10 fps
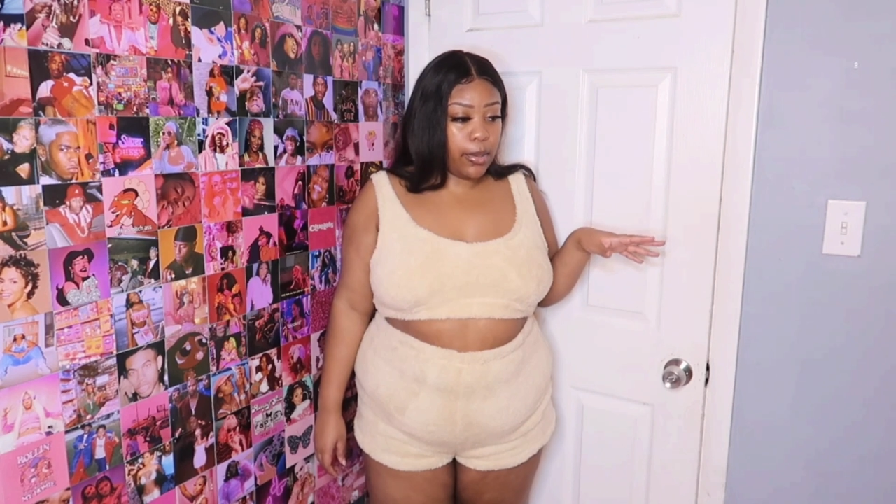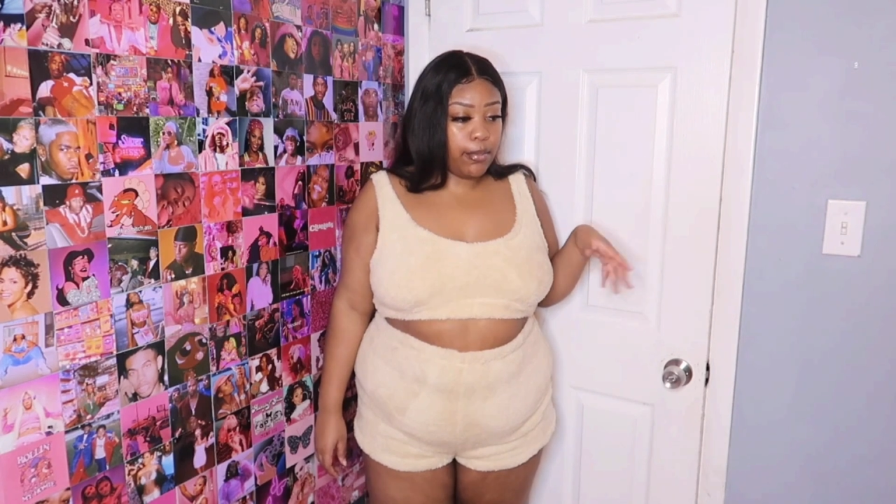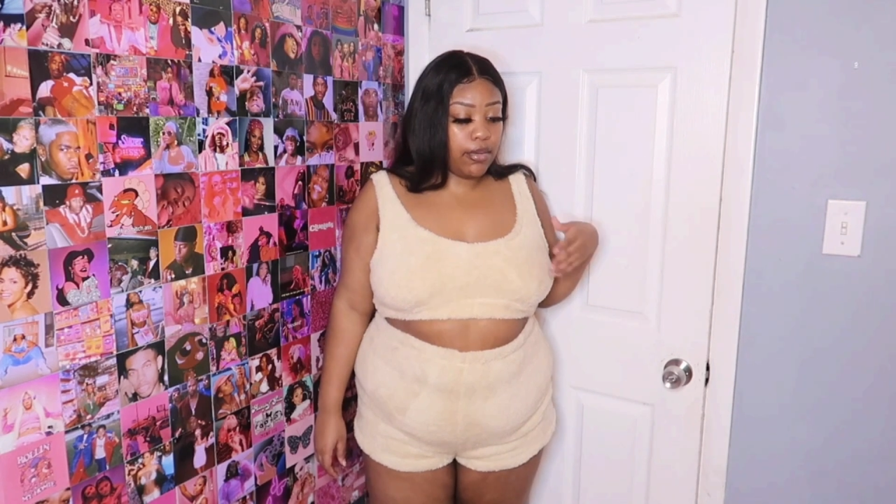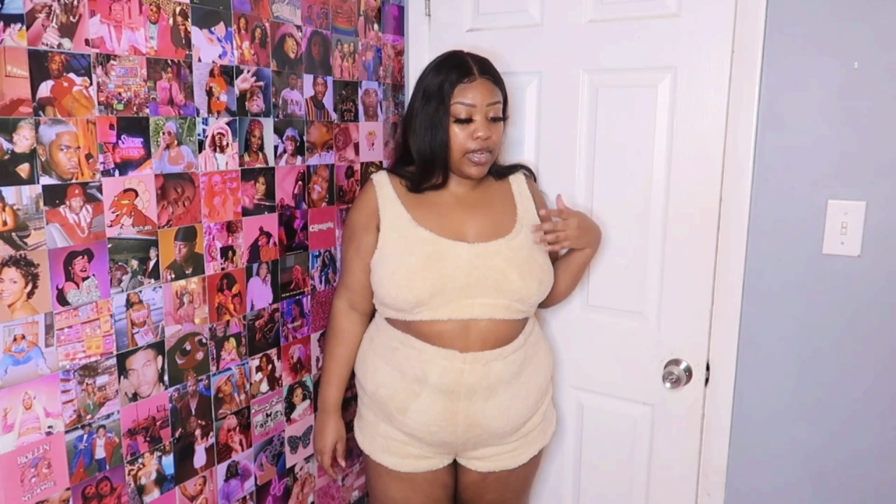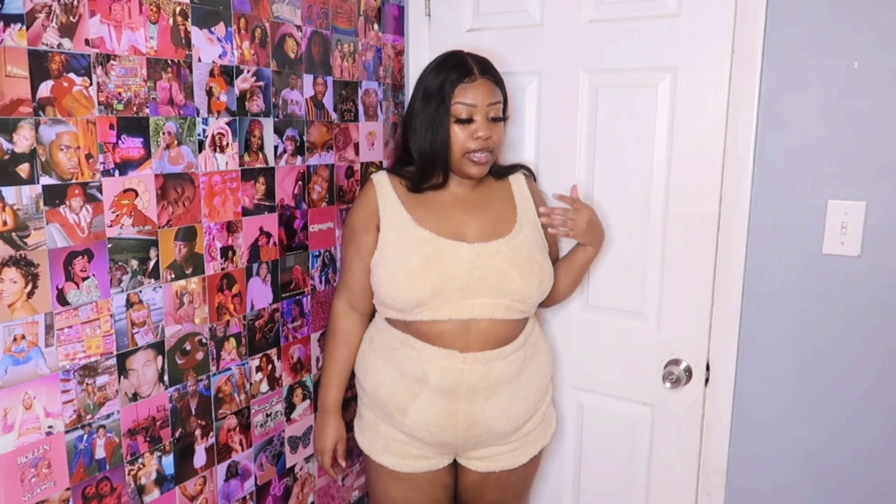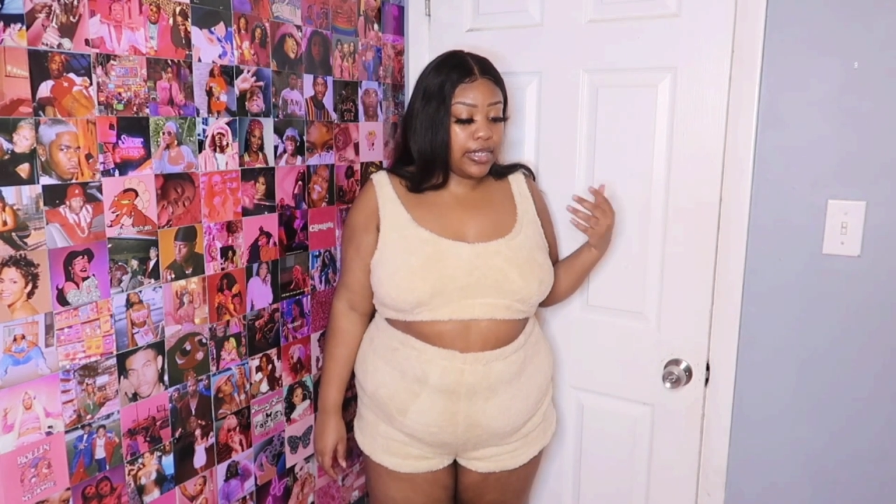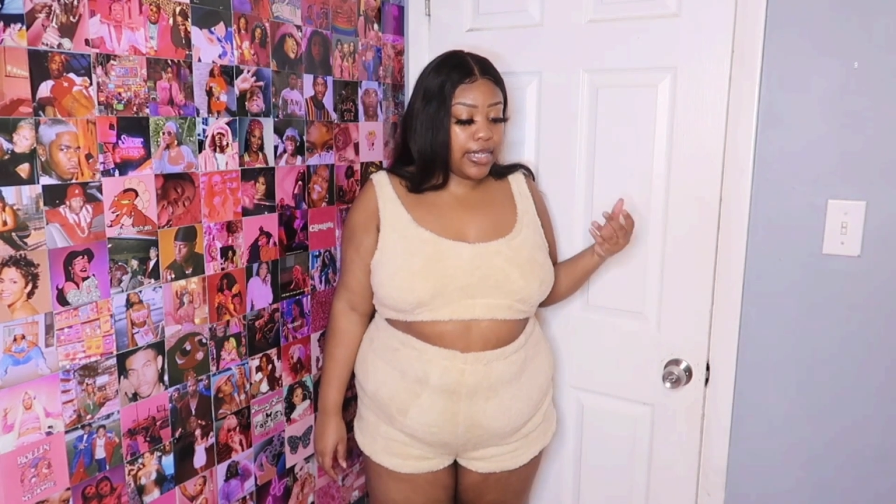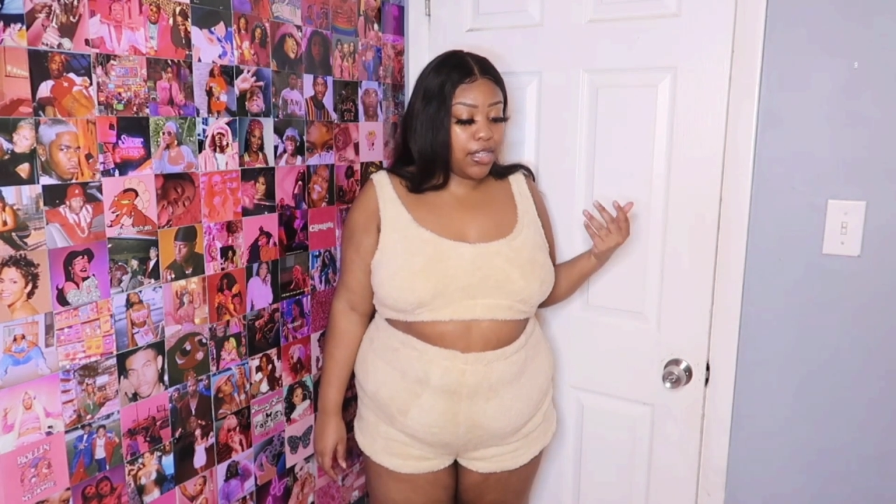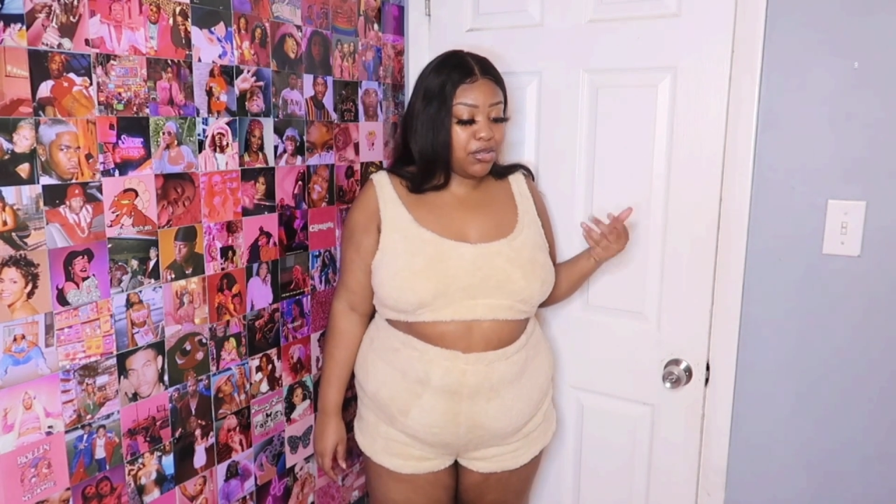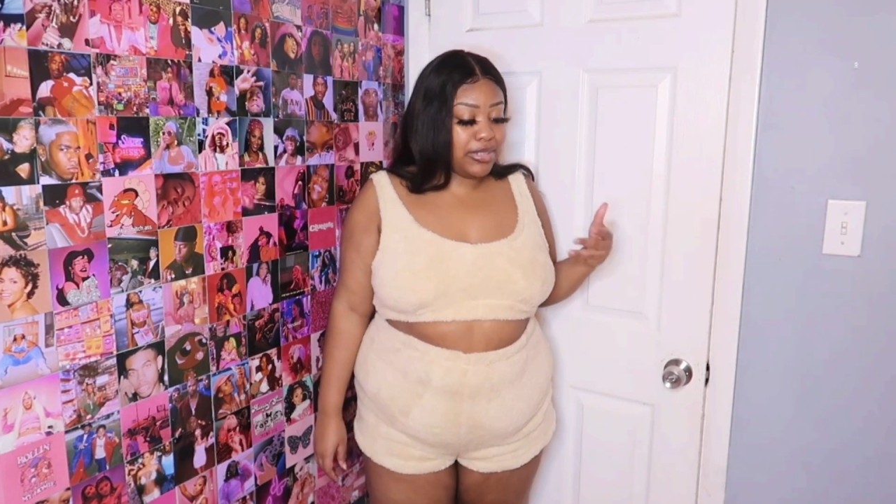But right
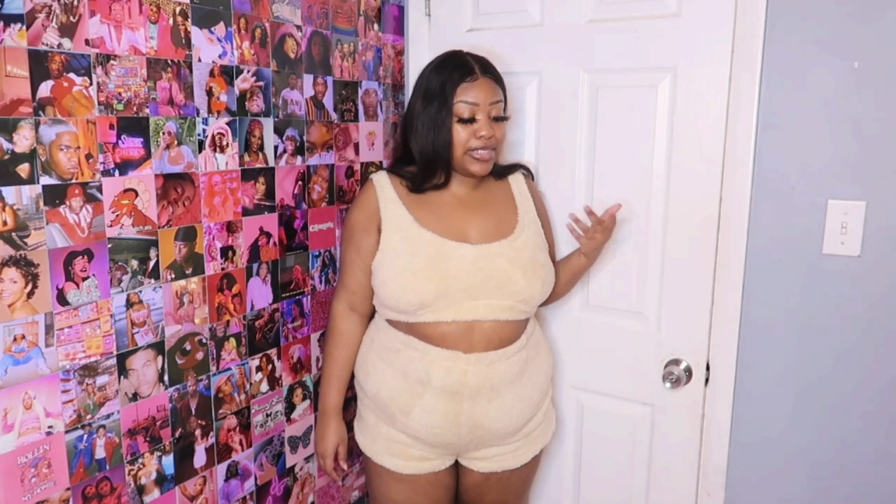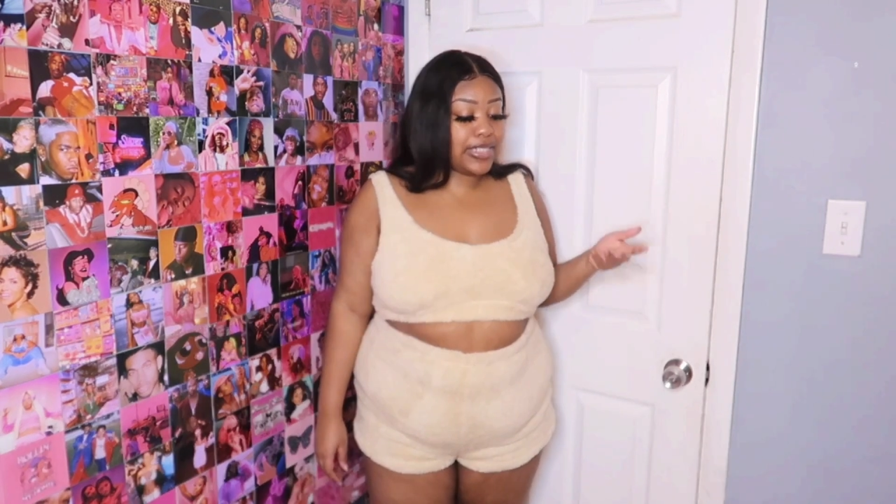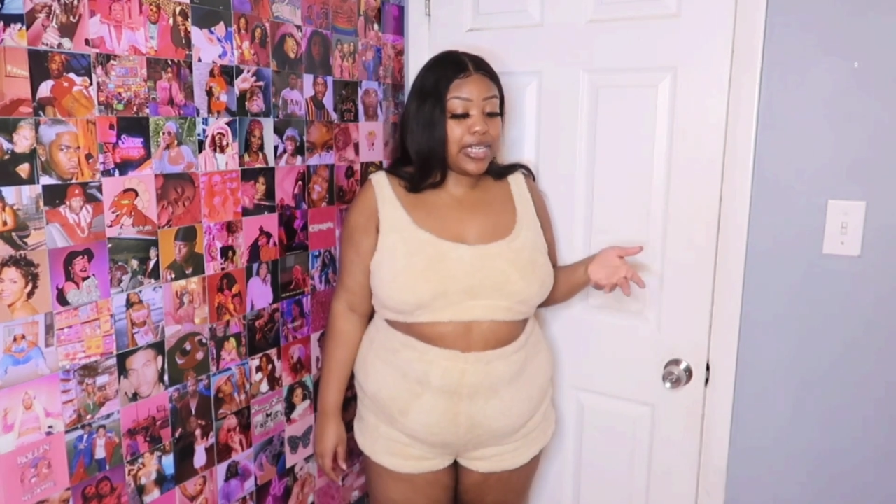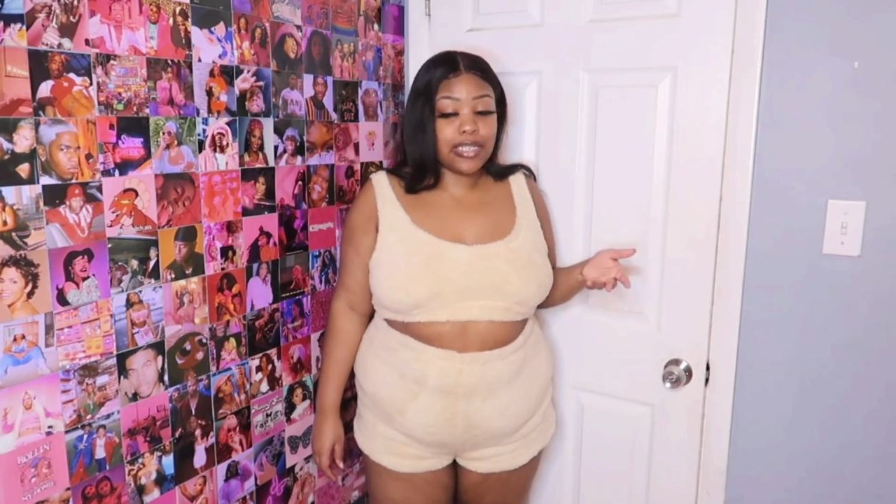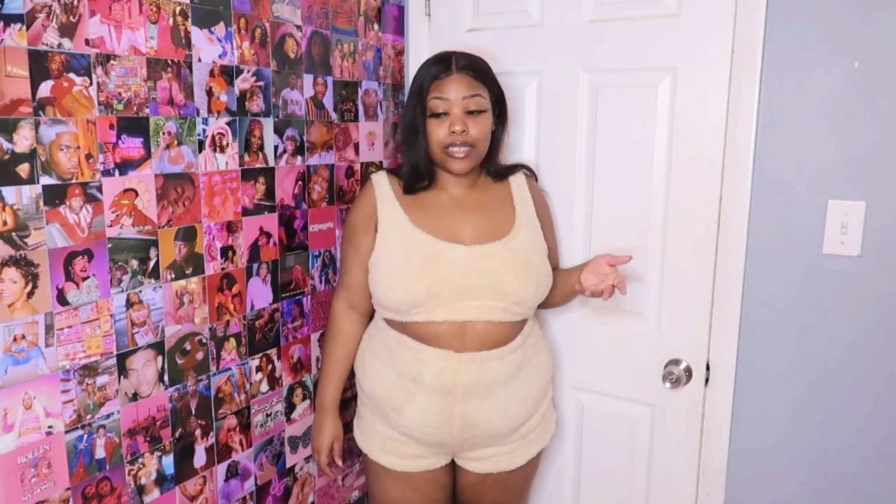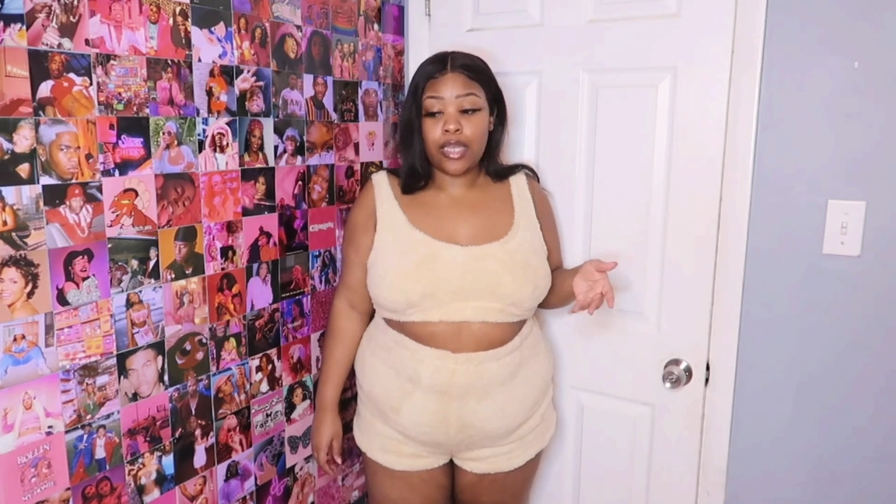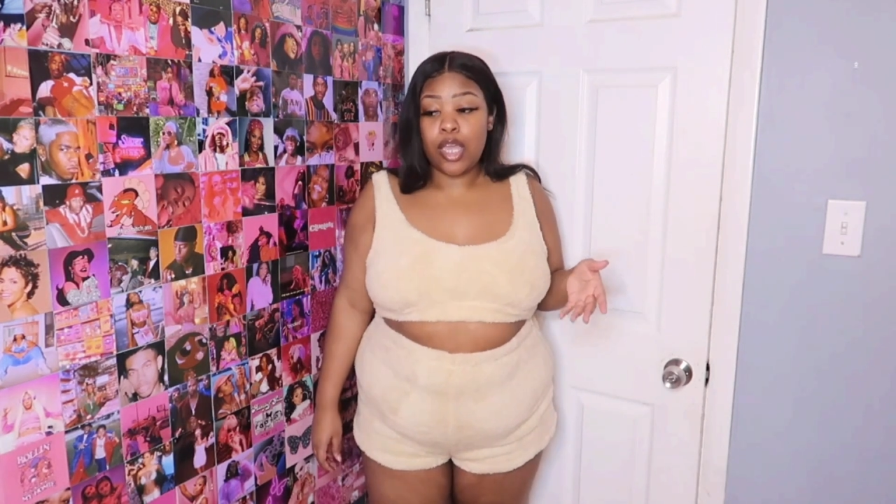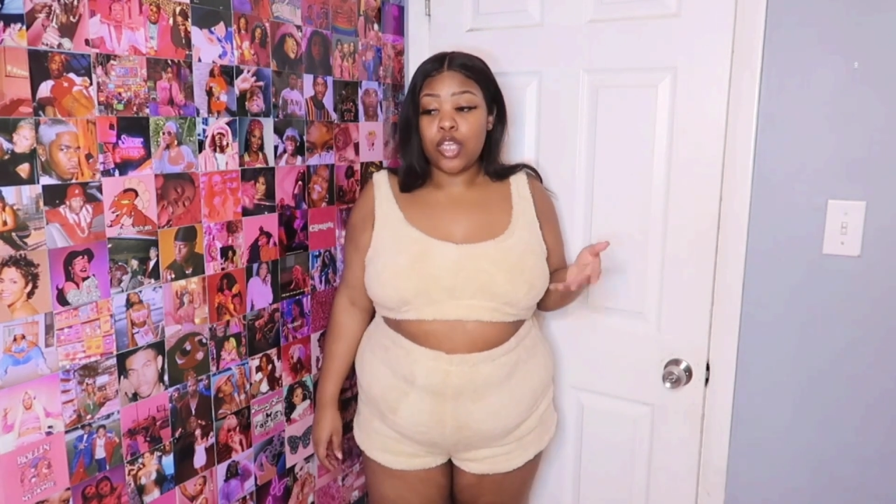now, it's shedding.